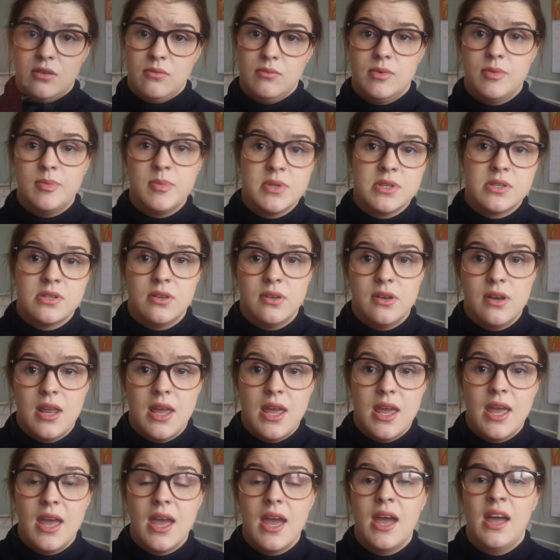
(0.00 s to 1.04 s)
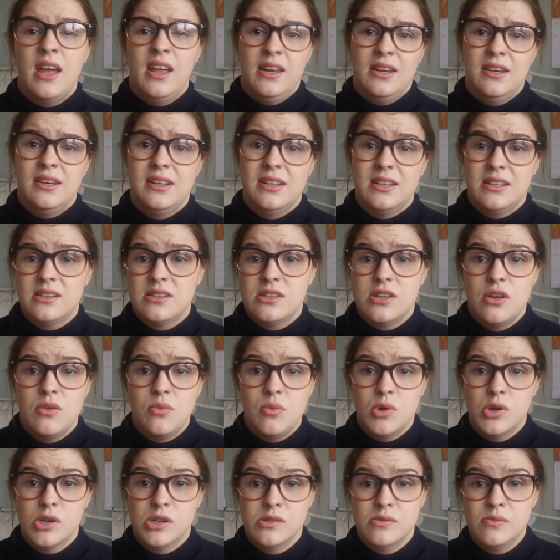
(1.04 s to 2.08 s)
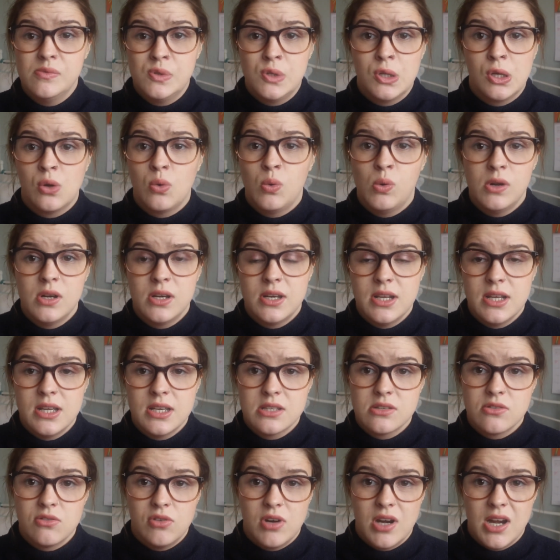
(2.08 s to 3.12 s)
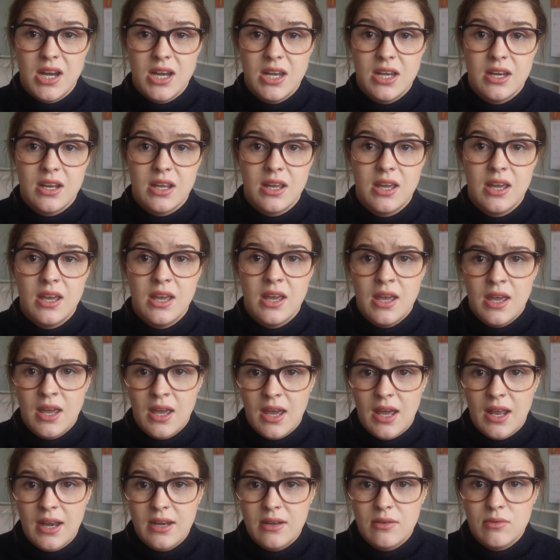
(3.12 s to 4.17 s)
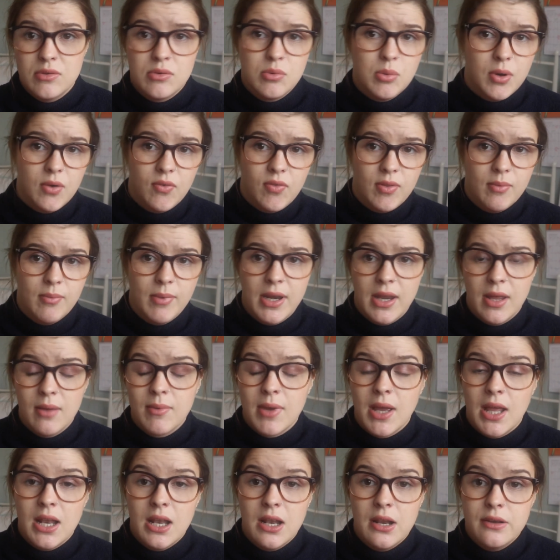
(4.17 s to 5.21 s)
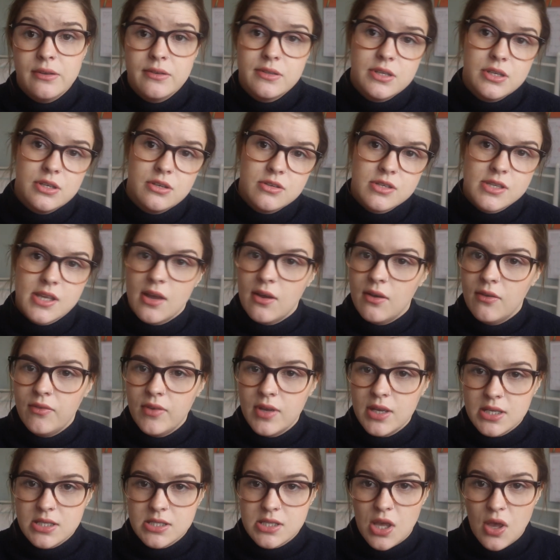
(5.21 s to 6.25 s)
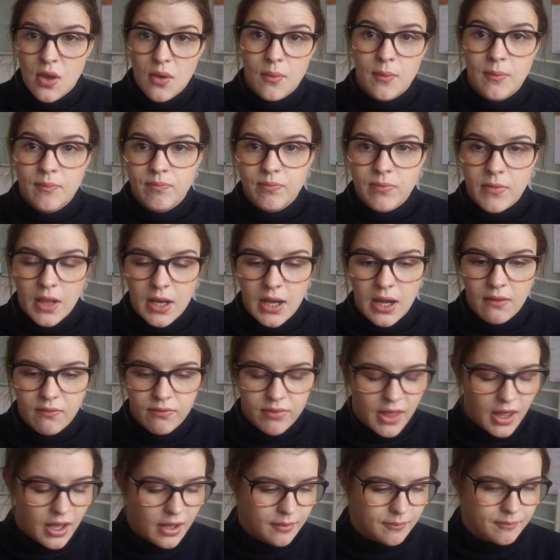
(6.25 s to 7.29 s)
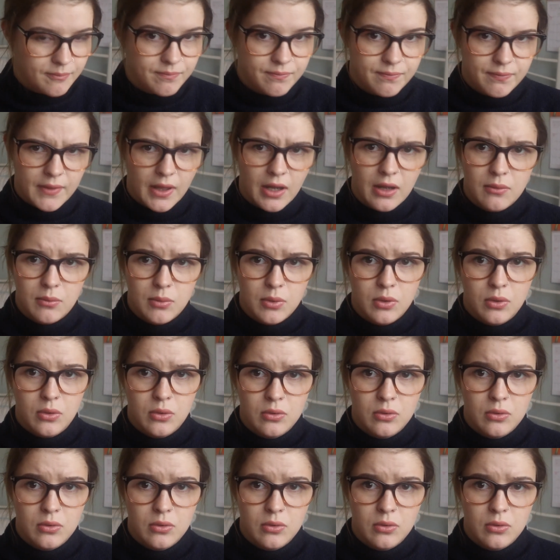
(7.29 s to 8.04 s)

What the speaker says: compliments on it, and it's so warm and the quality is great, and it was worth the money. I'm getting loads of use out of it, so love that. It